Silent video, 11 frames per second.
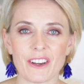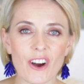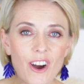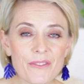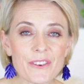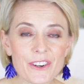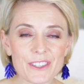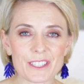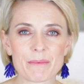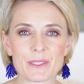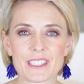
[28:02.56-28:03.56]
offered
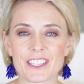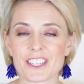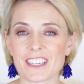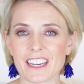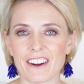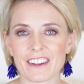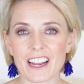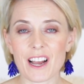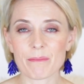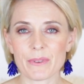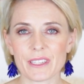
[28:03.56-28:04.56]
a position at our
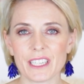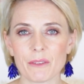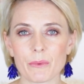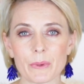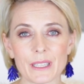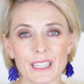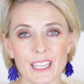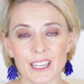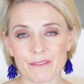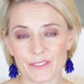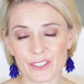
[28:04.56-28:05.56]
company. We would
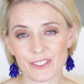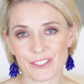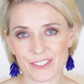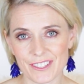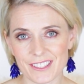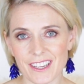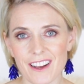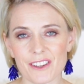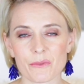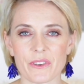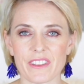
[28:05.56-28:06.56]
love you to
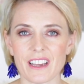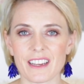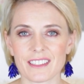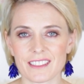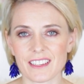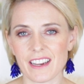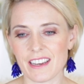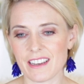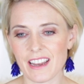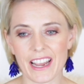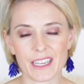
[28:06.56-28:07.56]
start with us
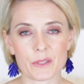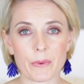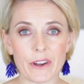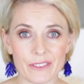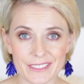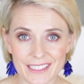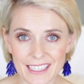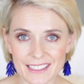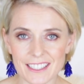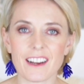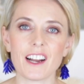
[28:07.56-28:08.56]
in X, Y, or Z
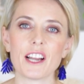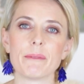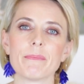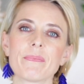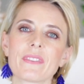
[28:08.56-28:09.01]
time.